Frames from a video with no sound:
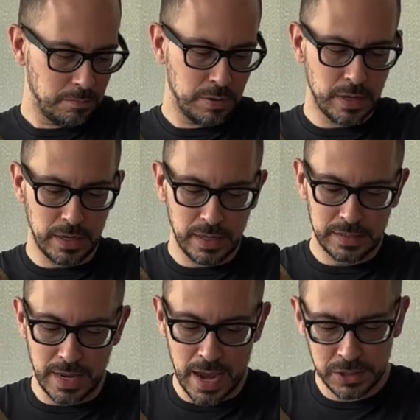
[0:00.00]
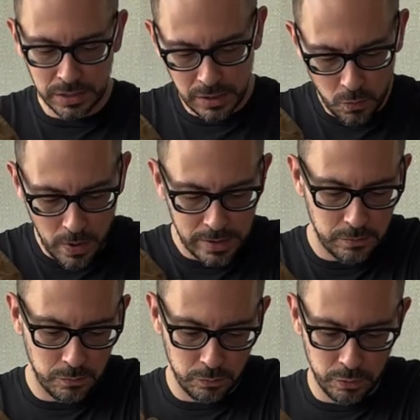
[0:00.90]
but it's actually quite
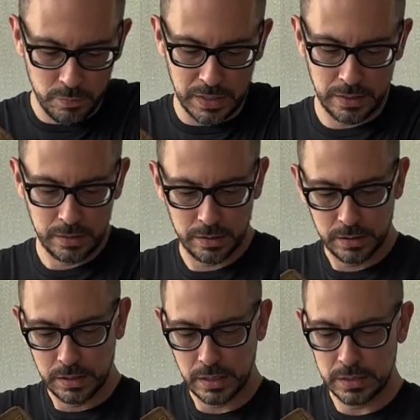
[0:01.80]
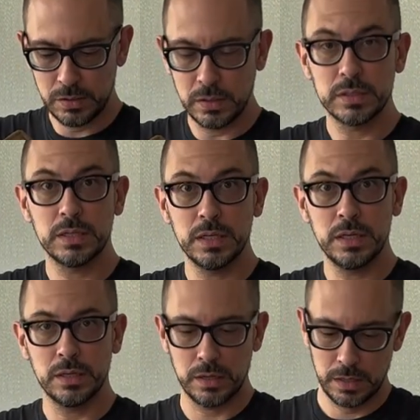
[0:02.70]
roomy, as you can
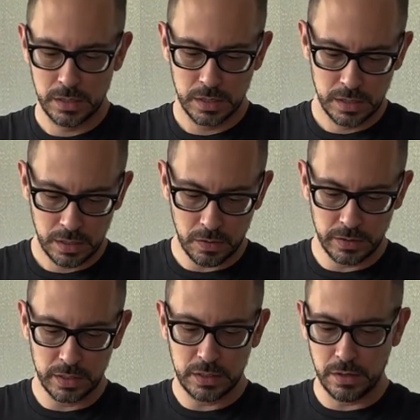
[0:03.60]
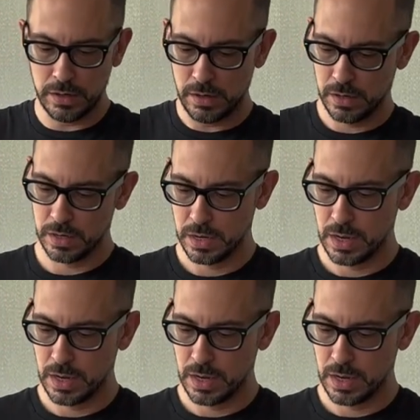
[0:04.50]
see here on the interior.